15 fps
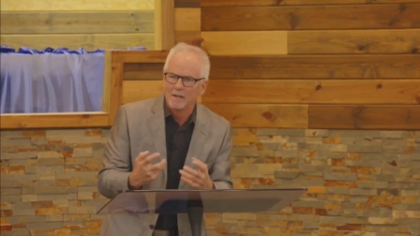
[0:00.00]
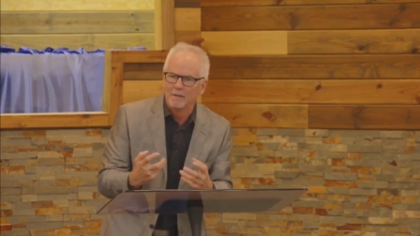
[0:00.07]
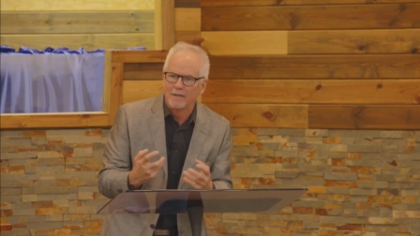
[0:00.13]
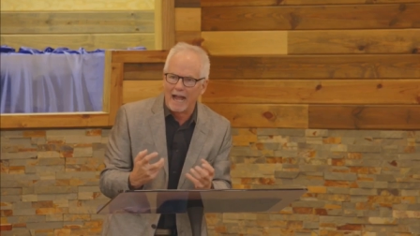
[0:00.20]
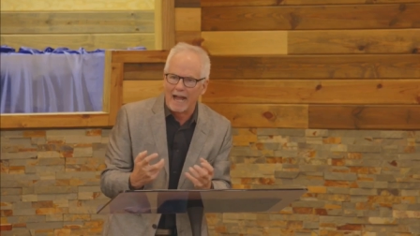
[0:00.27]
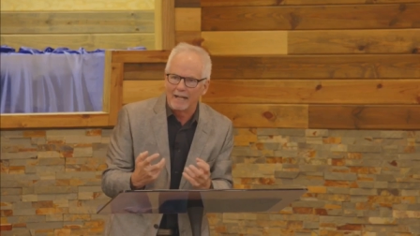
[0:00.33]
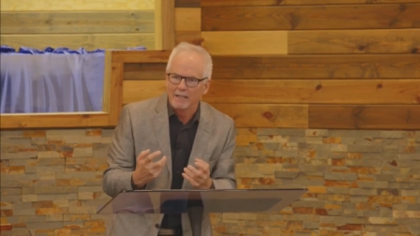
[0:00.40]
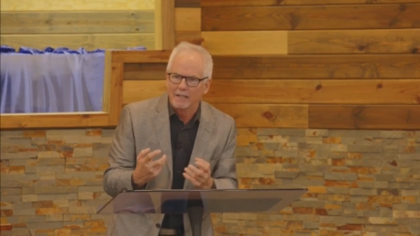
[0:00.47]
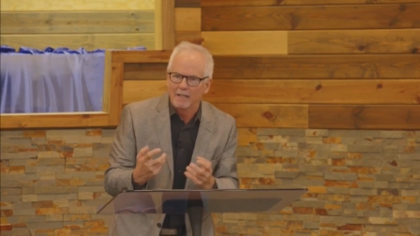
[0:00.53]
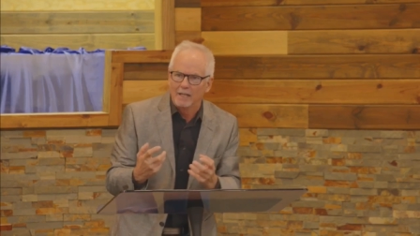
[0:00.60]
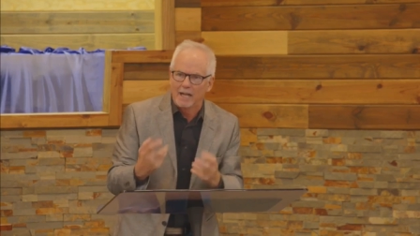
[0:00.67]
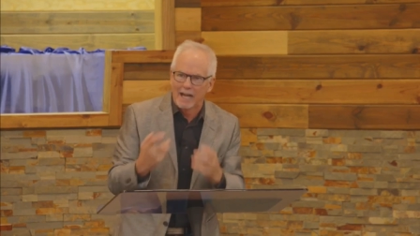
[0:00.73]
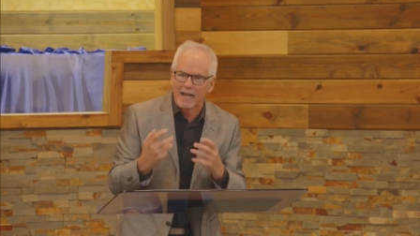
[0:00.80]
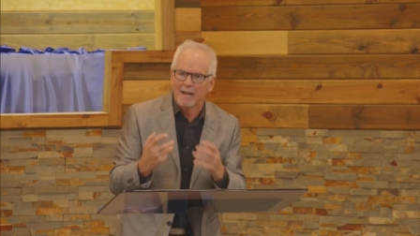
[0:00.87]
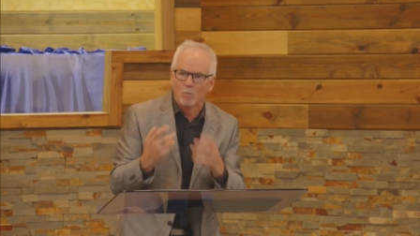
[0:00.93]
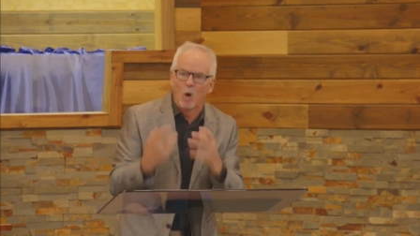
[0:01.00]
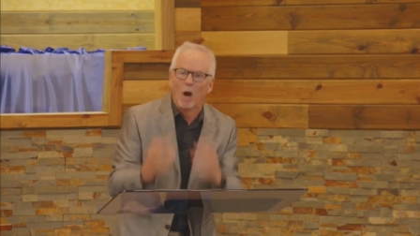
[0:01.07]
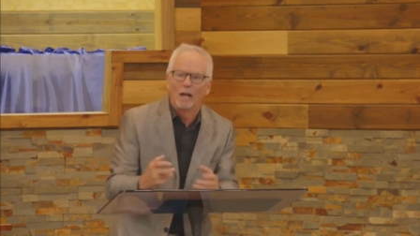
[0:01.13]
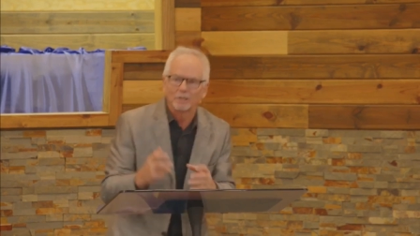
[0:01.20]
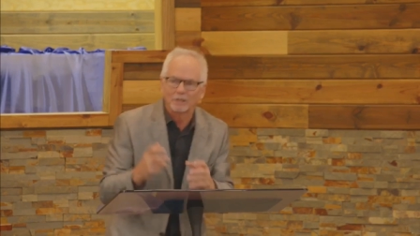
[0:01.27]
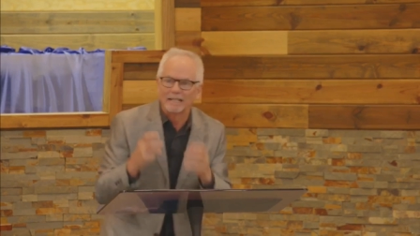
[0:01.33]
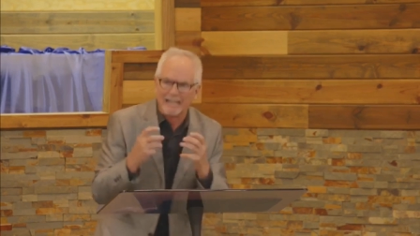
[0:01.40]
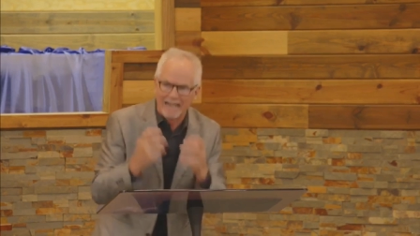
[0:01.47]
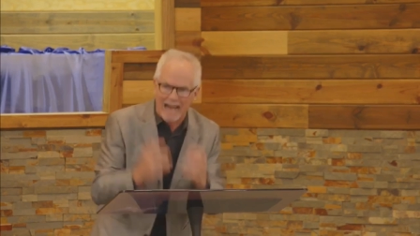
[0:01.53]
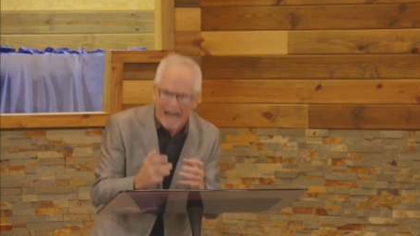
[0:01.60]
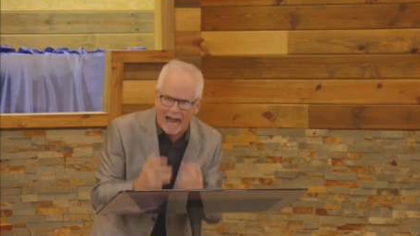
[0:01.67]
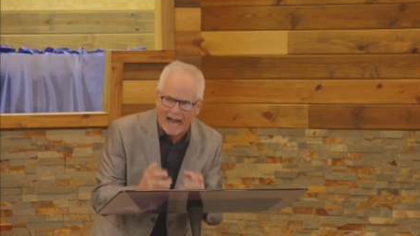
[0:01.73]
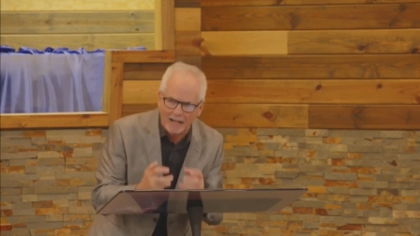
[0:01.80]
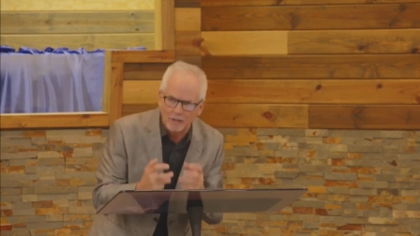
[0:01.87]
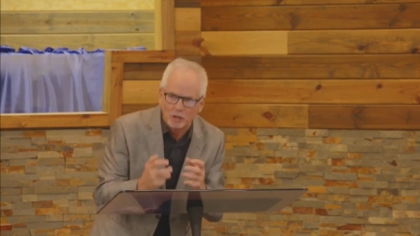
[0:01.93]
that he was
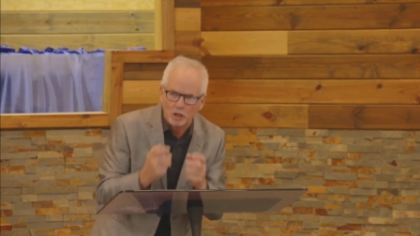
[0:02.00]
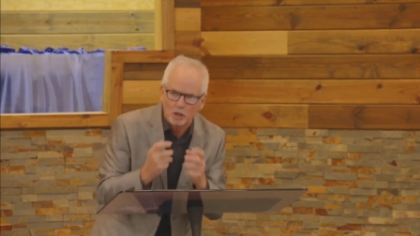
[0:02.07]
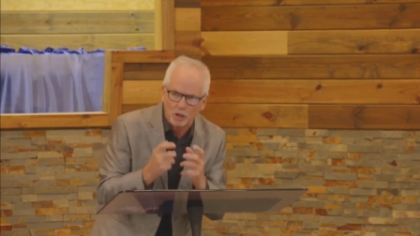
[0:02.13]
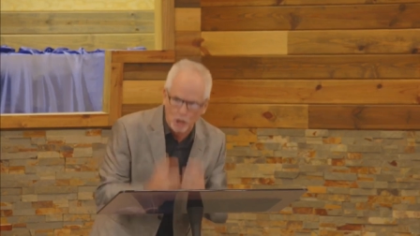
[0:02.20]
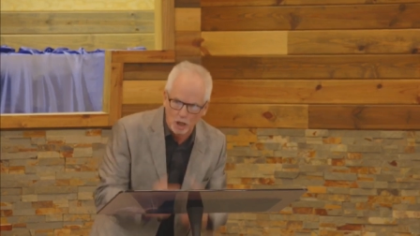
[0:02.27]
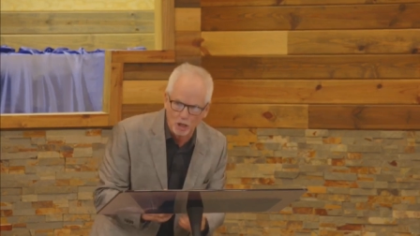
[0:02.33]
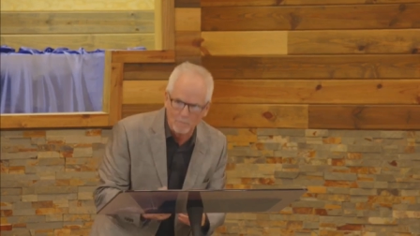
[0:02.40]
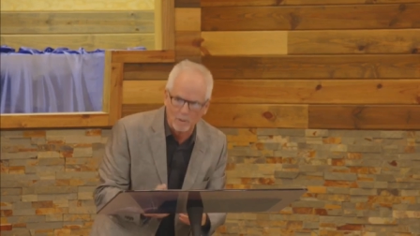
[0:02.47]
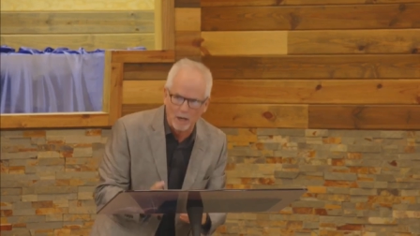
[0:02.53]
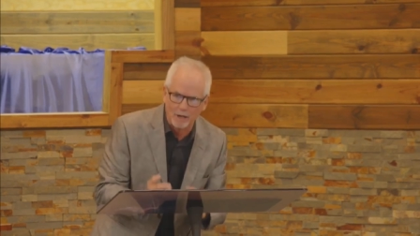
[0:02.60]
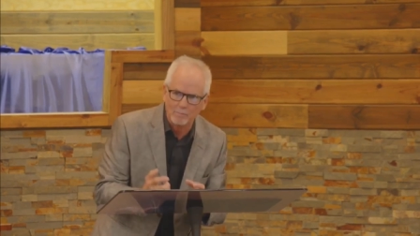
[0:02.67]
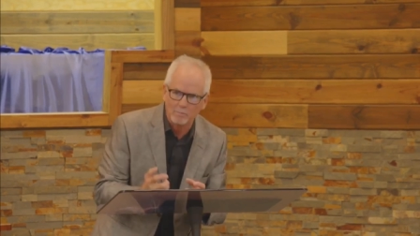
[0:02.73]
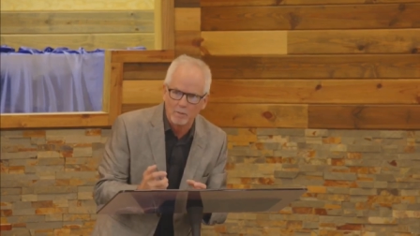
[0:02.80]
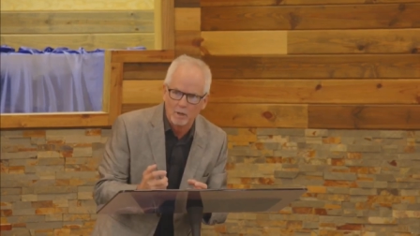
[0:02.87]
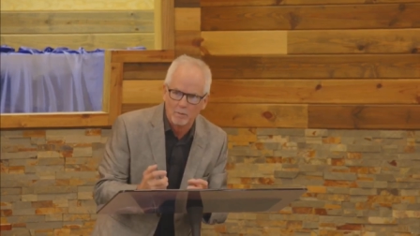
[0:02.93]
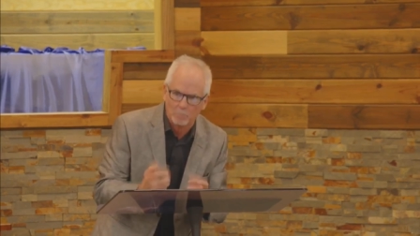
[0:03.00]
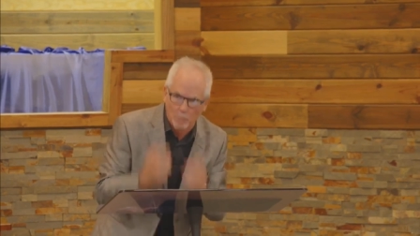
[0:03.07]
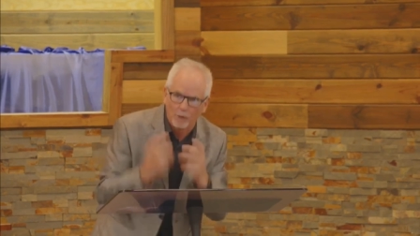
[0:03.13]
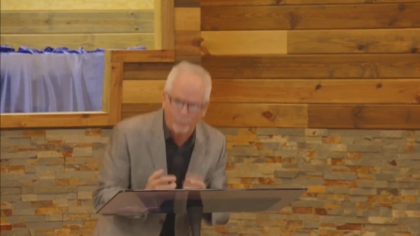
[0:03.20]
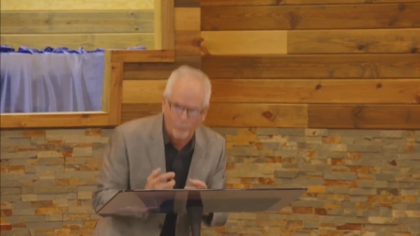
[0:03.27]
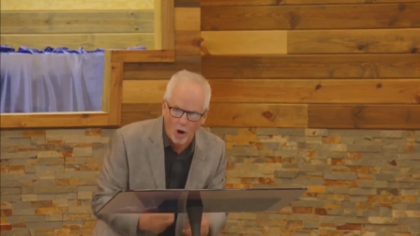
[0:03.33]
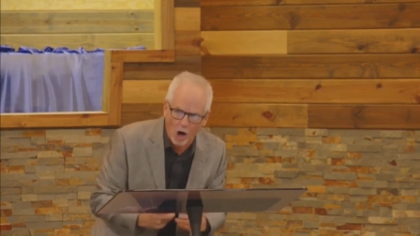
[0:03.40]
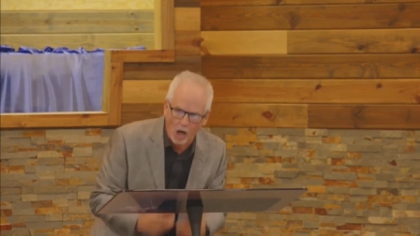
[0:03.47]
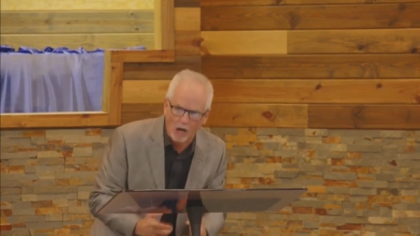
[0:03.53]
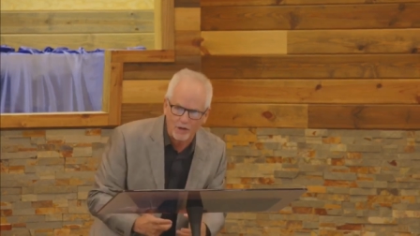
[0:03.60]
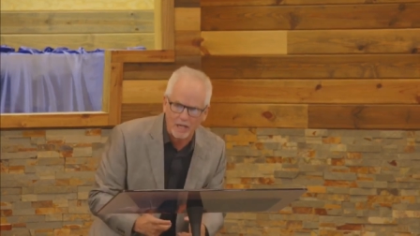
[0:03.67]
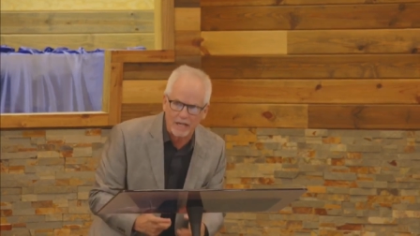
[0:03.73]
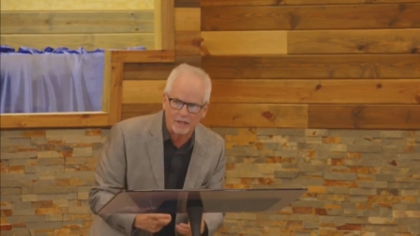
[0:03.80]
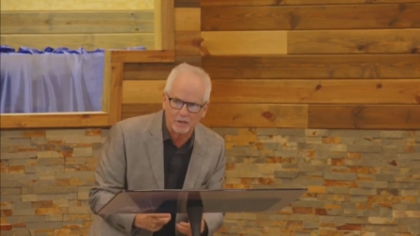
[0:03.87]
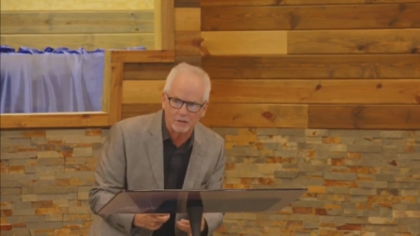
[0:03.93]
not human before
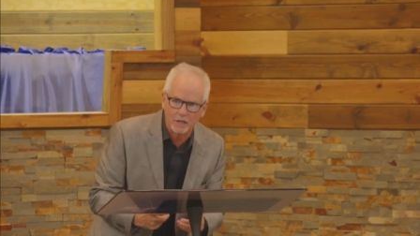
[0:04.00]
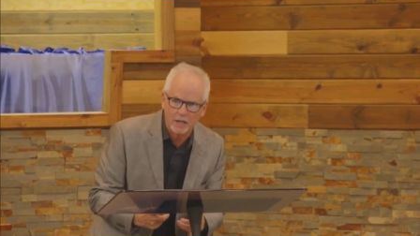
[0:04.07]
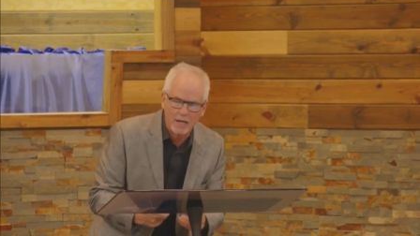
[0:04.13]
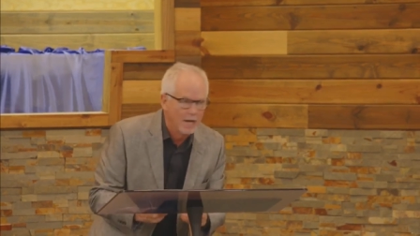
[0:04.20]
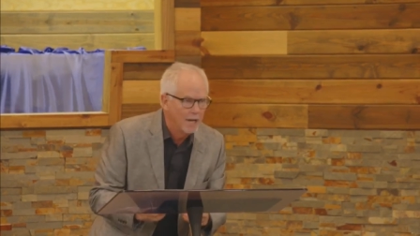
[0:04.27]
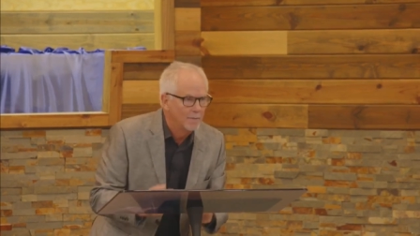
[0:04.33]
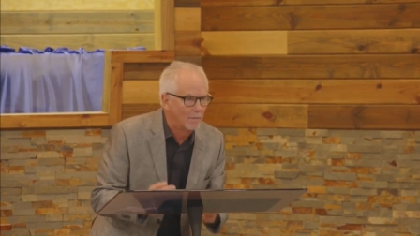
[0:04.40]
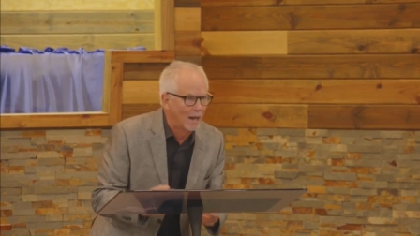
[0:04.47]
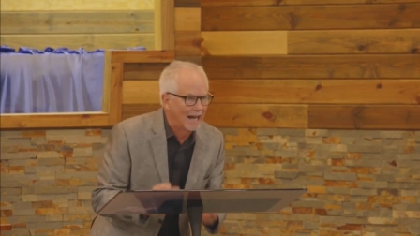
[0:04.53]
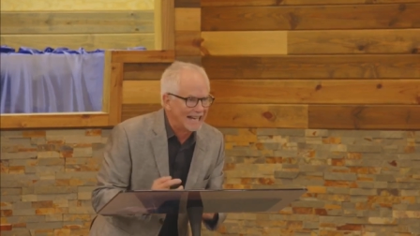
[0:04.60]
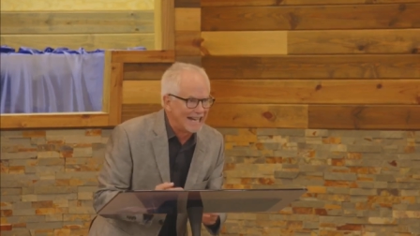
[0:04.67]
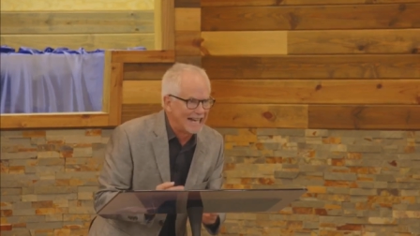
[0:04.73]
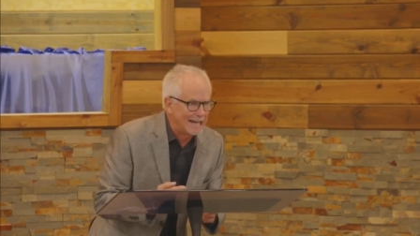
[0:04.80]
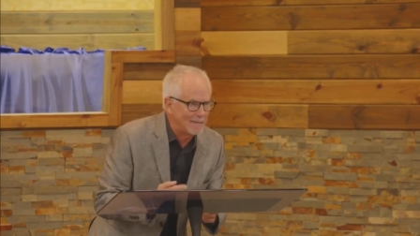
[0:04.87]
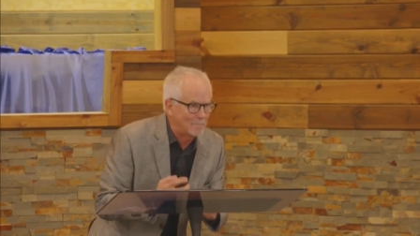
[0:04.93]
this, but he